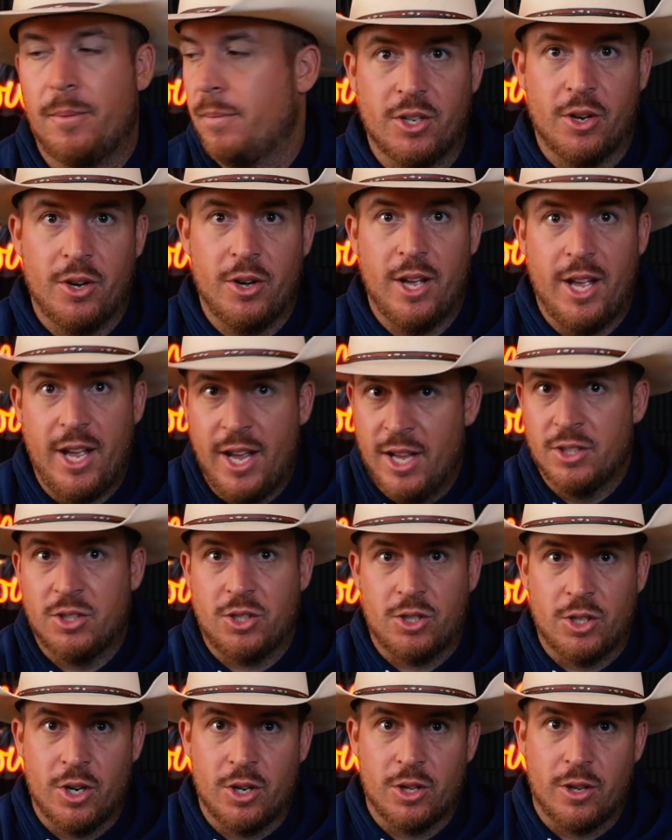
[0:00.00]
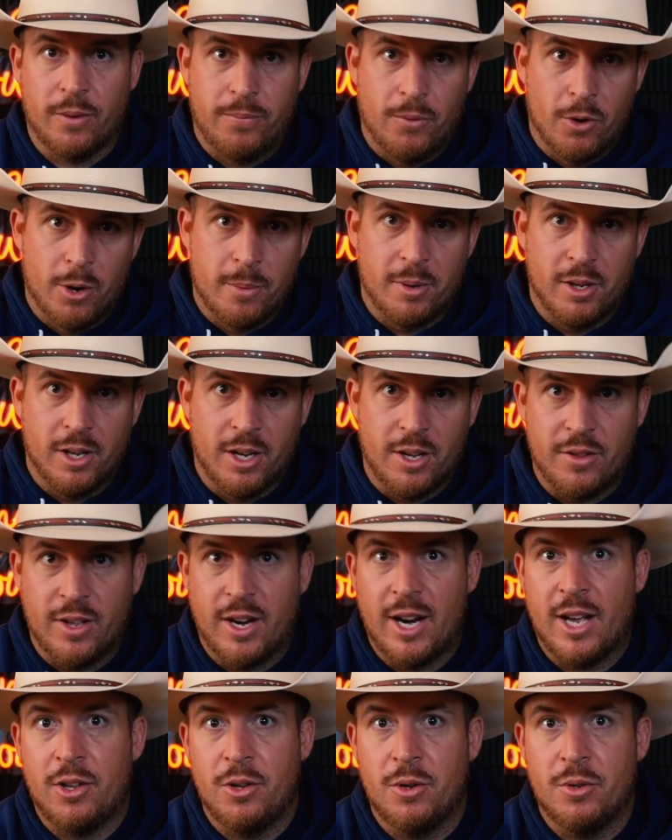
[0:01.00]
So insert the formula
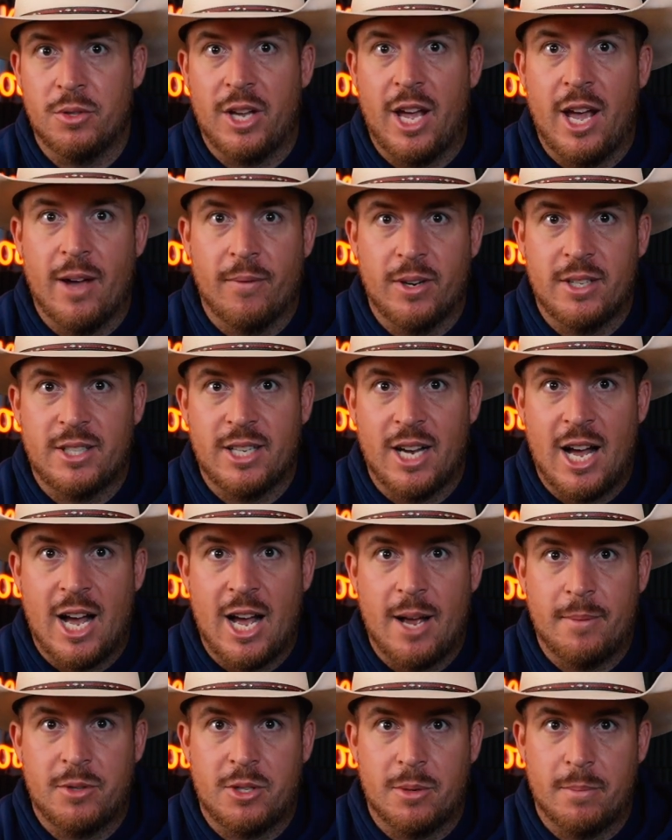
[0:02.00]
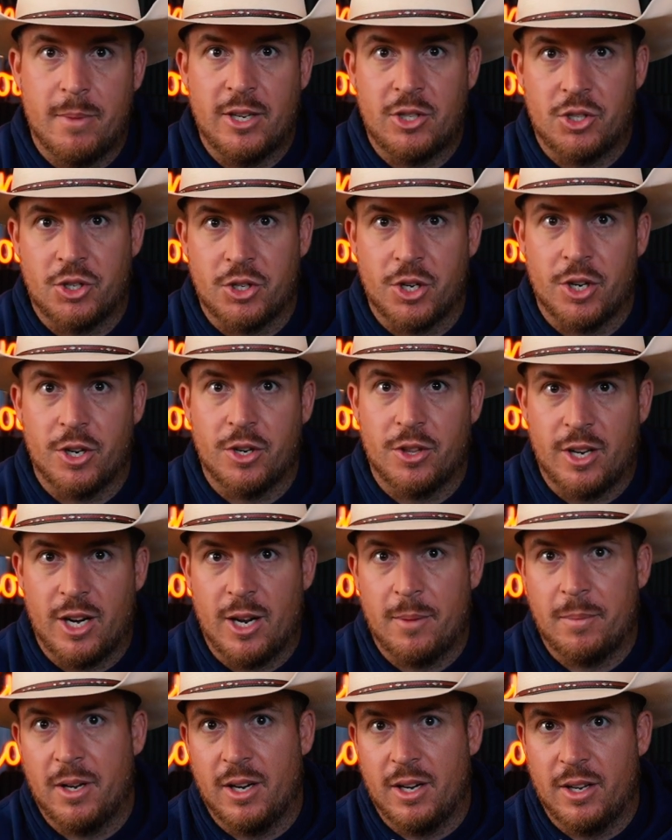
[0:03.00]
that I use every time to make sure that
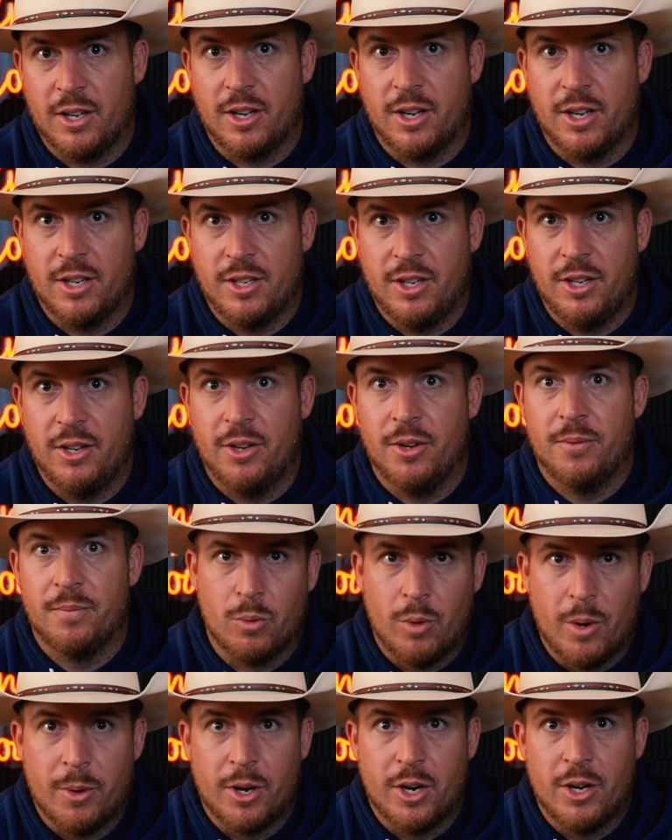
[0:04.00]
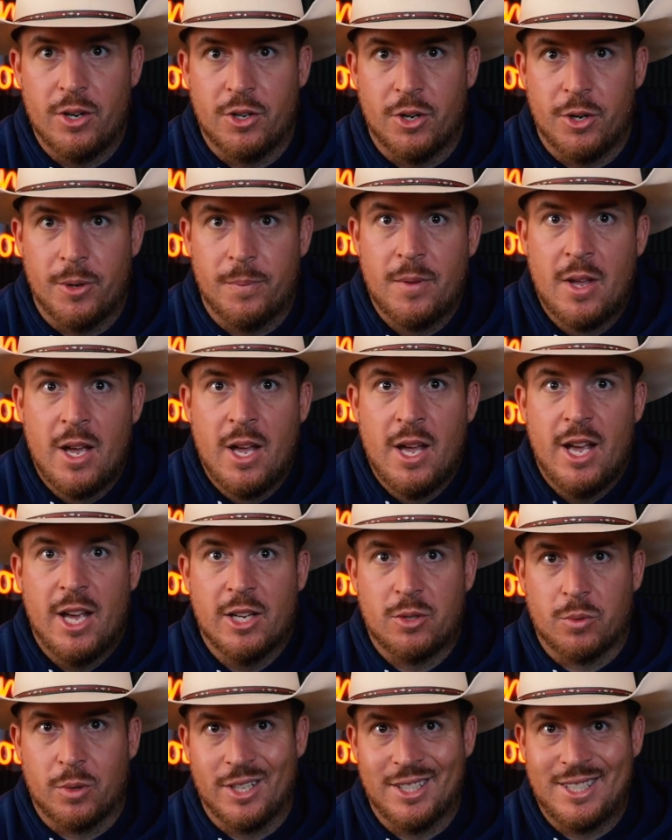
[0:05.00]
I'm getting a good deal. So what we're going to do
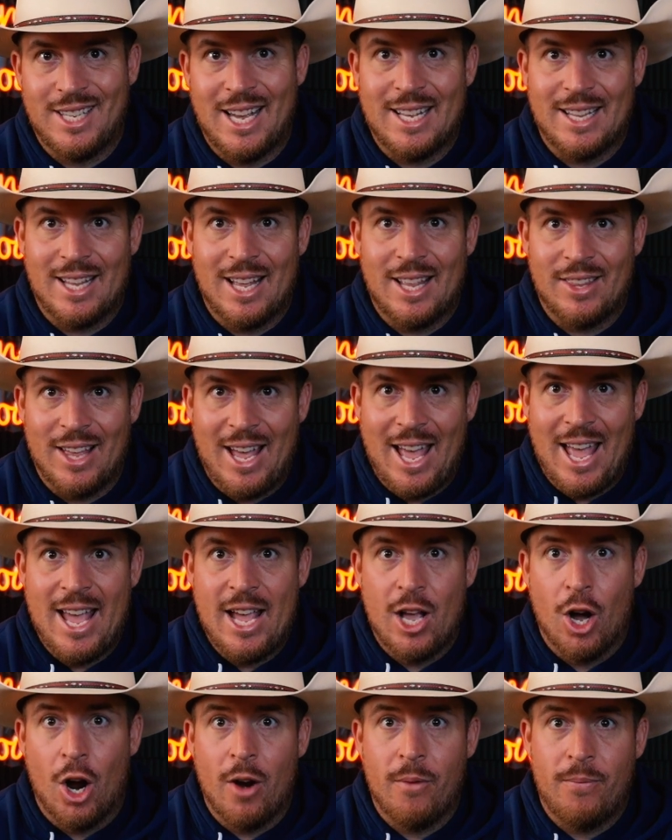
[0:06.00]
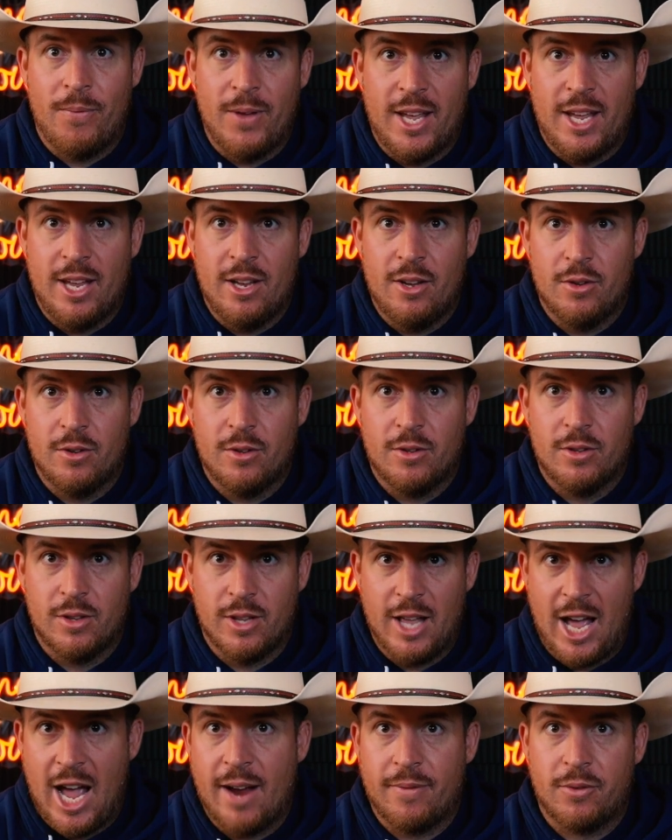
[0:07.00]
is we're going to take the ARV, the
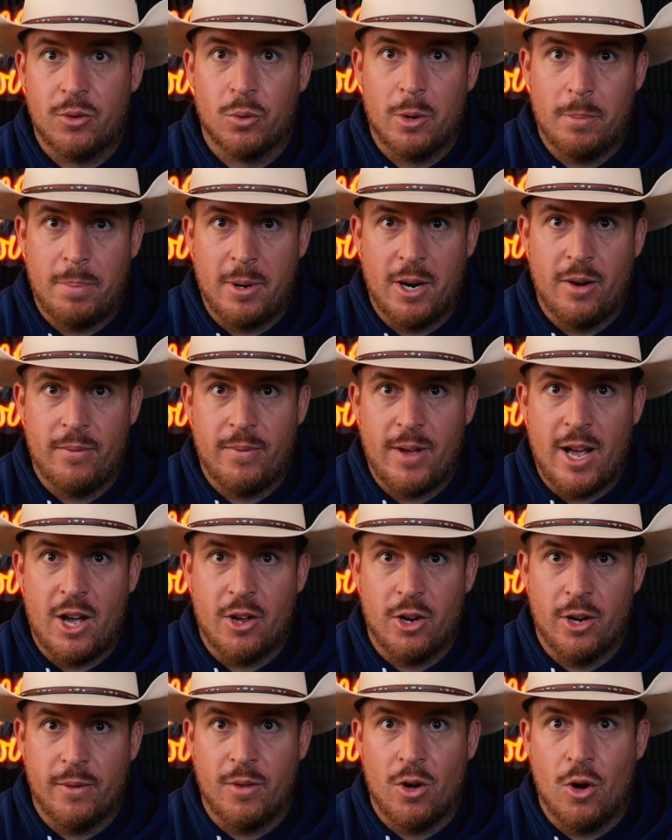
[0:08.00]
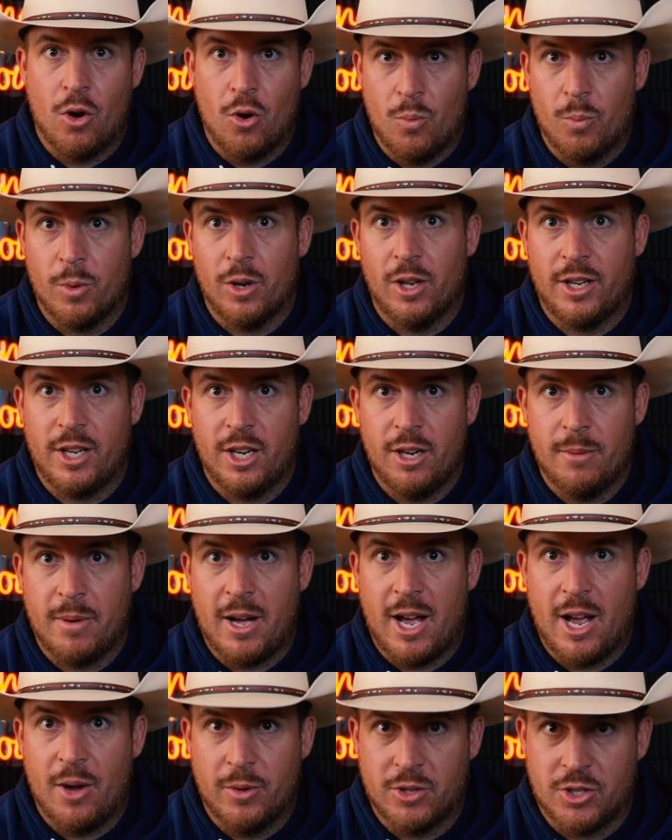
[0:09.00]
after repair value of the home we're looking to
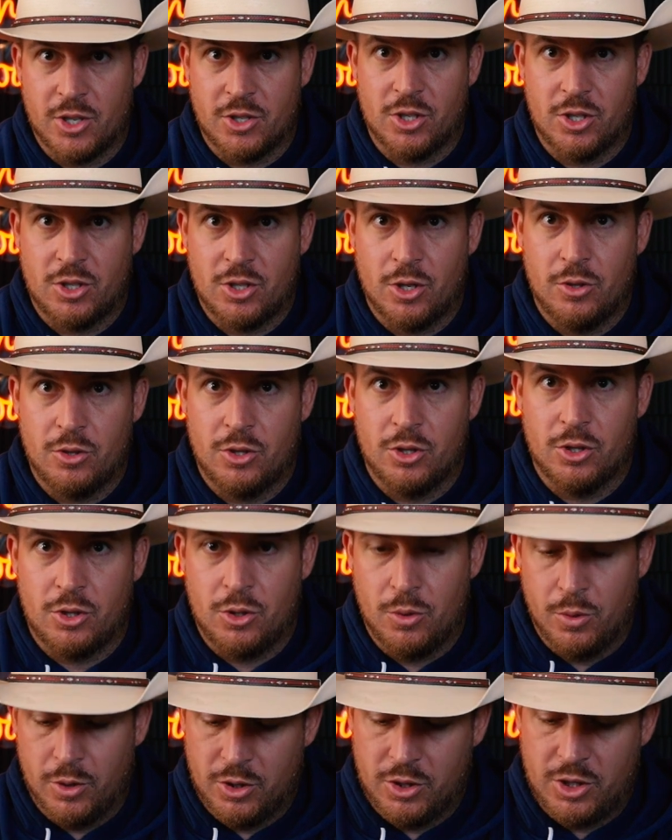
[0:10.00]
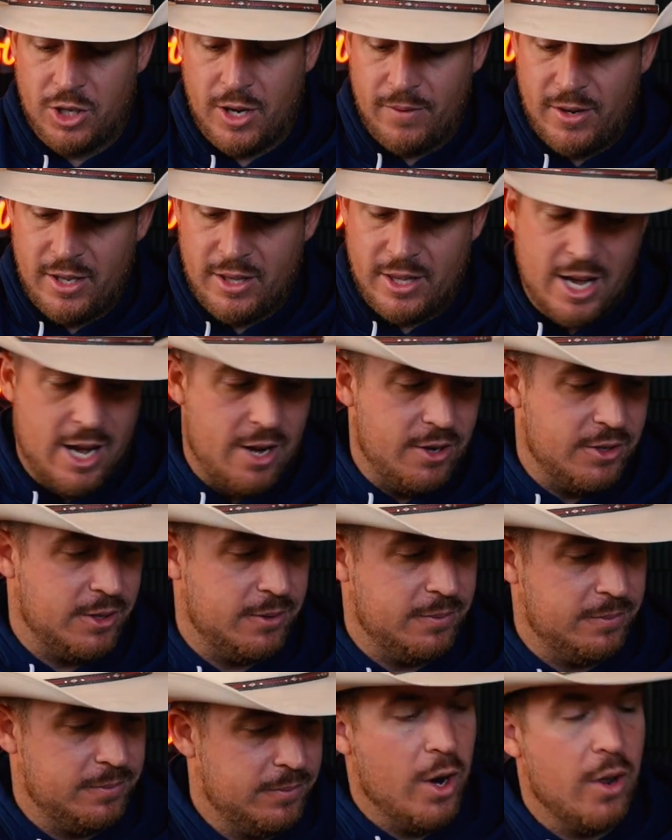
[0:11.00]
buy, which I just told you is
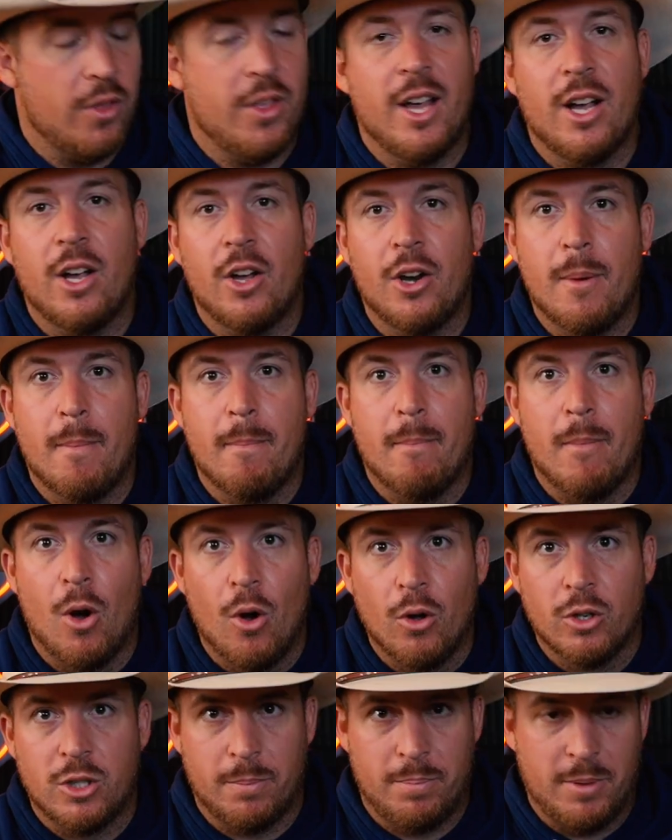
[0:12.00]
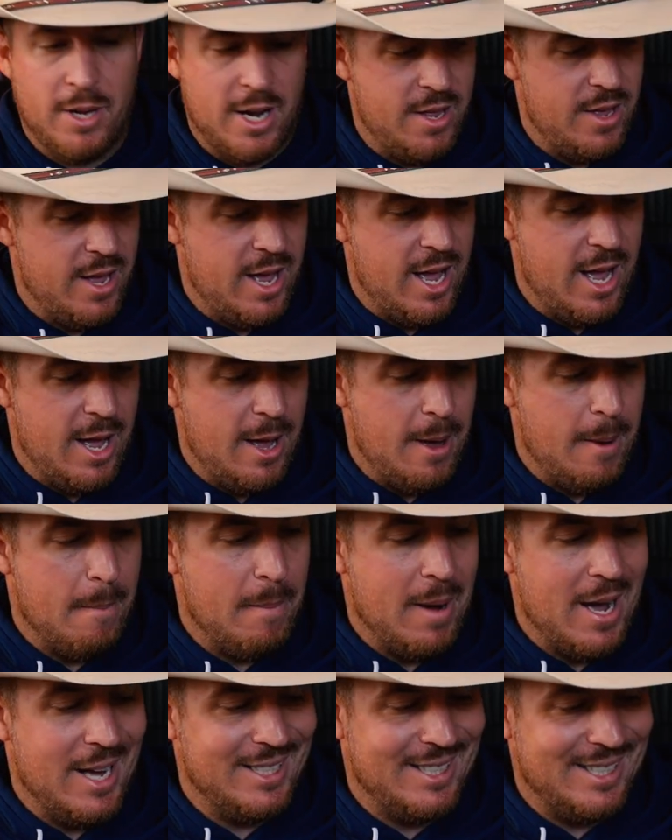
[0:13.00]
$270,000. We are then going to multiply that
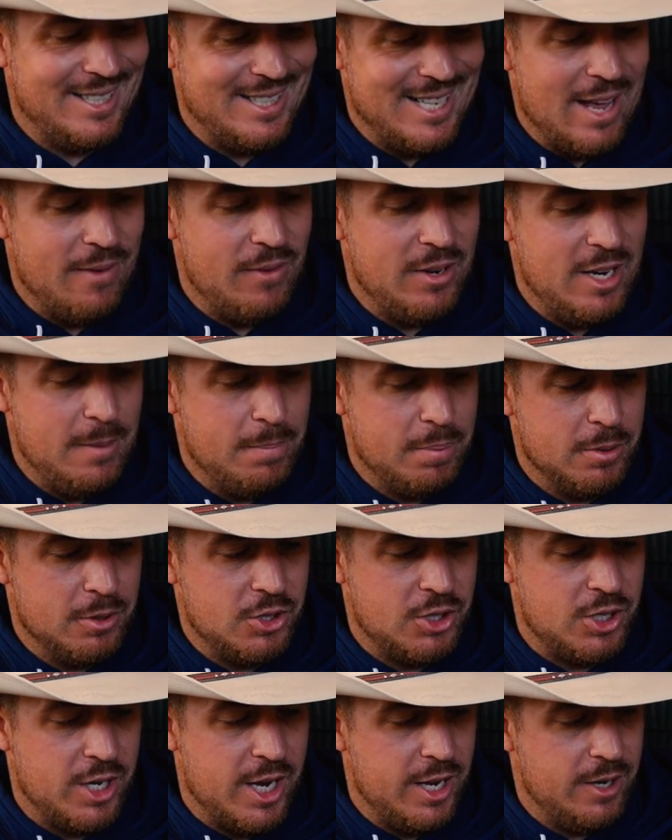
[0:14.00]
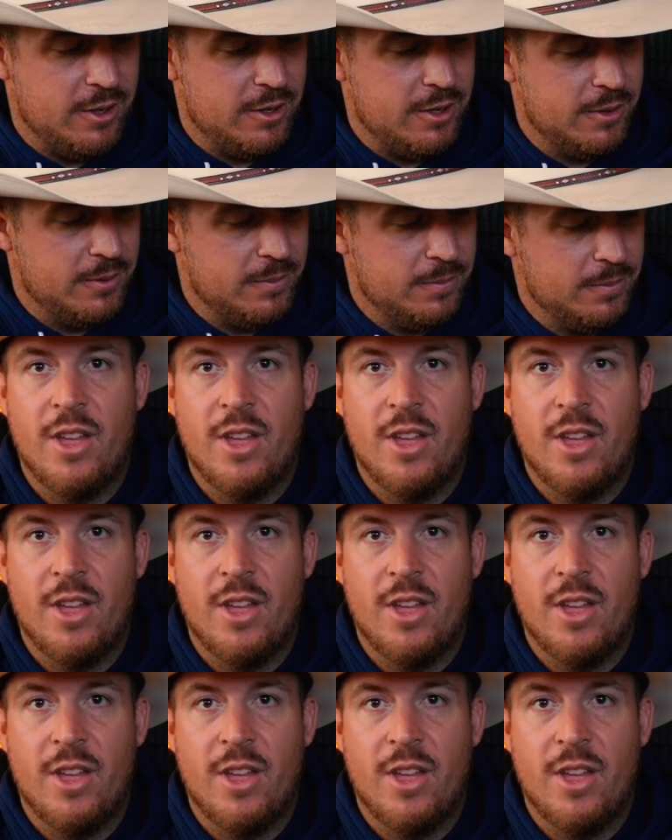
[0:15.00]
by 70%.